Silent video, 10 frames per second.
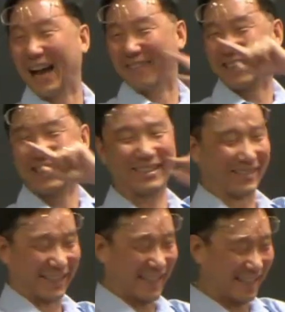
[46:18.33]
I'm
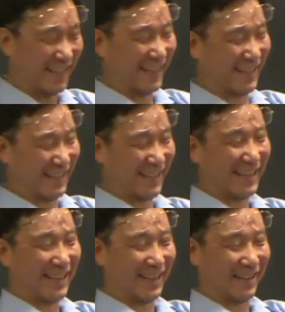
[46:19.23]
kidding.
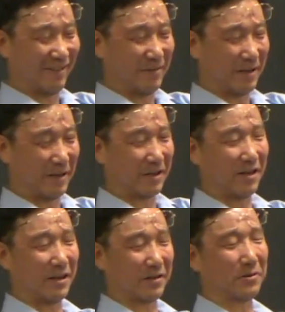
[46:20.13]
My
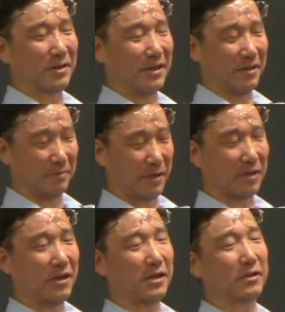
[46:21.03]
colleague, okay. My
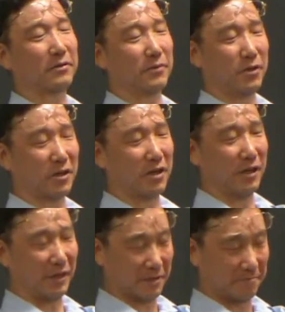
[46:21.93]
colleague, dear
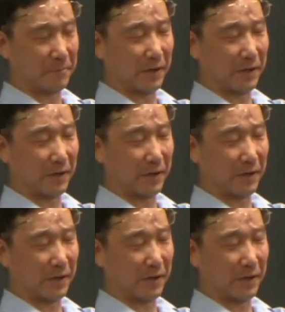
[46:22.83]
colleague.